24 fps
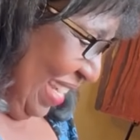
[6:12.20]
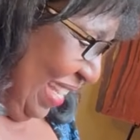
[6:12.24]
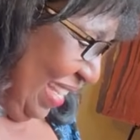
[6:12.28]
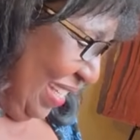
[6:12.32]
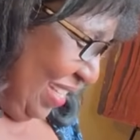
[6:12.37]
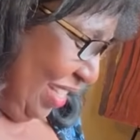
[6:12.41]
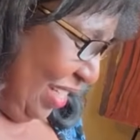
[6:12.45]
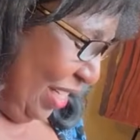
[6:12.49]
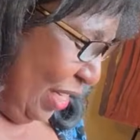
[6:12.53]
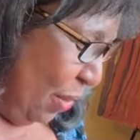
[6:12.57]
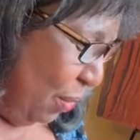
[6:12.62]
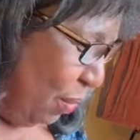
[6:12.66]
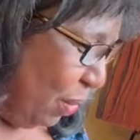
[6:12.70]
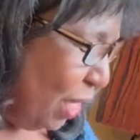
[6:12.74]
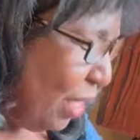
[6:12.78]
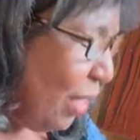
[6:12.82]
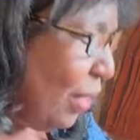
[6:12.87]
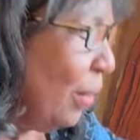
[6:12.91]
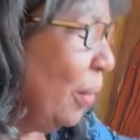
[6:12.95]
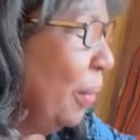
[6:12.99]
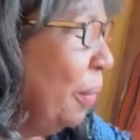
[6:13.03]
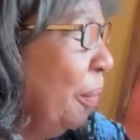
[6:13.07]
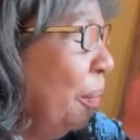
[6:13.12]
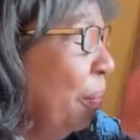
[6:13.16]
actually, when
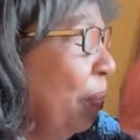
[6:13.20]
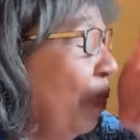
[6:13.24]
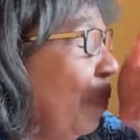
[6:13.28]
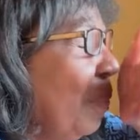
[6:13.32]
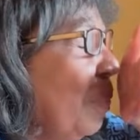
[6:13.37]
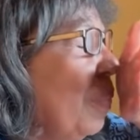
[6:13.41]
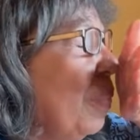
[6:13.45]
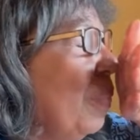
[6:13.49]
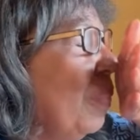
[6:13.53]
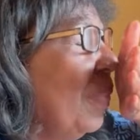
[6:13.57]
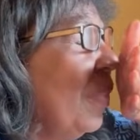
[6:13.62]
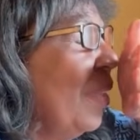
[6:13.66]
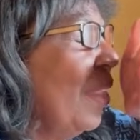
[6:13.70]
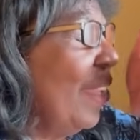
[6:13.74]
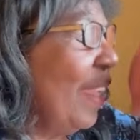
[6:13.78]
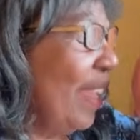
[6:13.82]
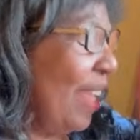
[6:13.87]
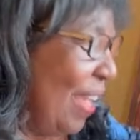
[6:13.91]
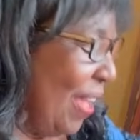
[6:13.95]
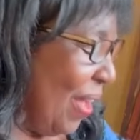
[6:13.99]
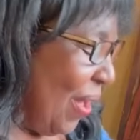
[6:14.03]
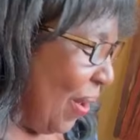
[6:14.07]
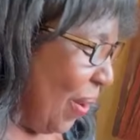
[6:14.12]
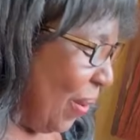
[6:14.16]
you
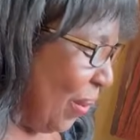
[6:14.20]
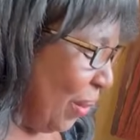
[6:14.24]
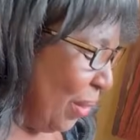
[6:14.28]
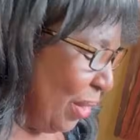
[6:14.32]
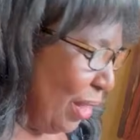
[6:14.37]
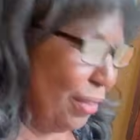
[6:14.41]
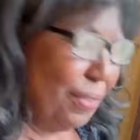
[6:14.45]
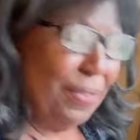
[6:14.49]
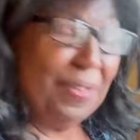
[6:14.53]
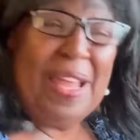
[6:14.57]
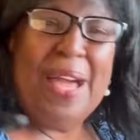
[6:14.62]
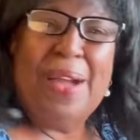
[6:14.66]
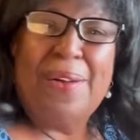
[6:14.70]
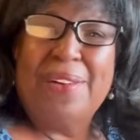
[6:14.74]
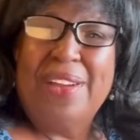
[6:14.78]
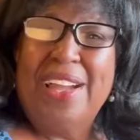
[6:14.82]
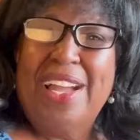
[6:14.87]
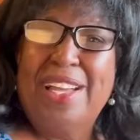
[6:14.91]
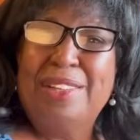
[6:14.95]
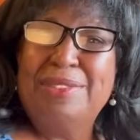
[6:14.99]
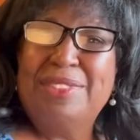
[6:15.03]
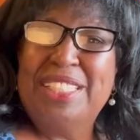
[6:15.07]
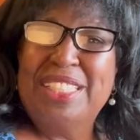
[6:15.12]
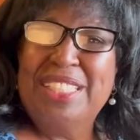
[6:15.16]
hold the flower
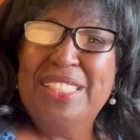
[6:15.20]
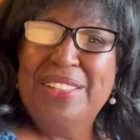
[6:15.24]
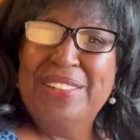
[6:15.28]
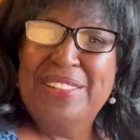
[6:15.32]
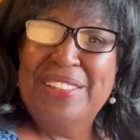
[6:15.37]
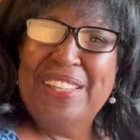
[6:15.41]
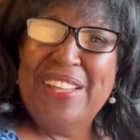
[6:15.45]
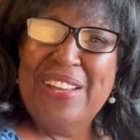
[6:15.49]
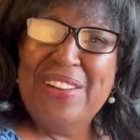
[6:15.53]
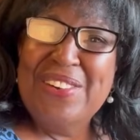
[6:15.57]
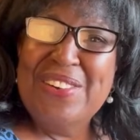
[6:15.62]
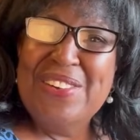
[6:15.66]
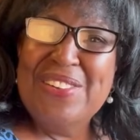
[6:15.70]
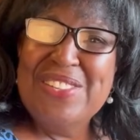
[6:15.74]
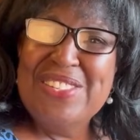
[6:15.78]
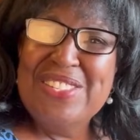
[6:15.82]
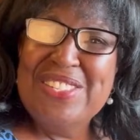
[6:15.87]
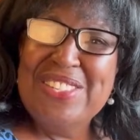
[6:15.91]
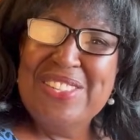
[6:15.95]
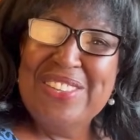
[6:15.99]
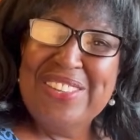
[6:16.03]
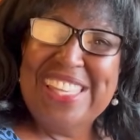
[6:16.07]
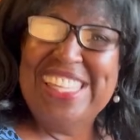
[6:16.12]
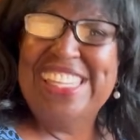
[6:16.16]
up to your
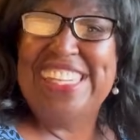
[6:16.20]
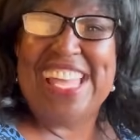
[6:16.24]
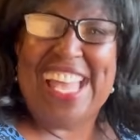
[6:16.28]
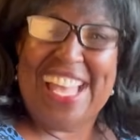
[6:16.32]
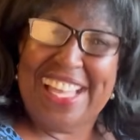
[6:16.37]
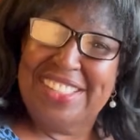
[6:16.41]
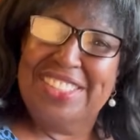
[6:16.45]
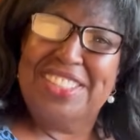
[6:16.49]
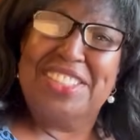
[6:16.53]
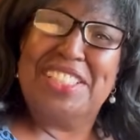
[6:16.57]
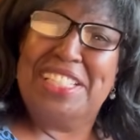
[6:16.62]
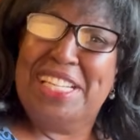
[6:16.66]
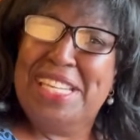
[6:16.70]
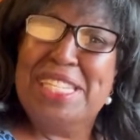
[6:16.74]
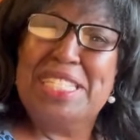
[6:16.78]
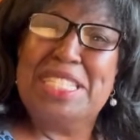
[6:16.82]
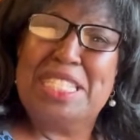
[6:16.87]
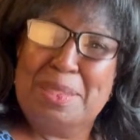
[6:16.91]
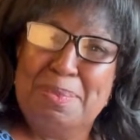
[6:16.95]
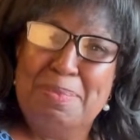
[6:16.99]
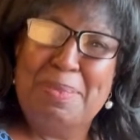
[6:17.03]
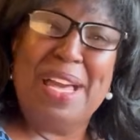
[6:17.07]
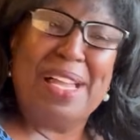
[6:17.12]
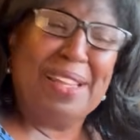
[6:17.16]
nose, you can actually
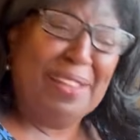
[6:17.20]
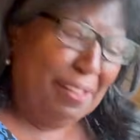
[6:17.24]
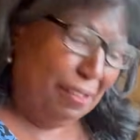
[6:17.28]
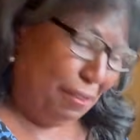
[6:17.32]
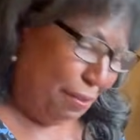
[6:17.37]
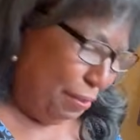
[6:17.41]
smell a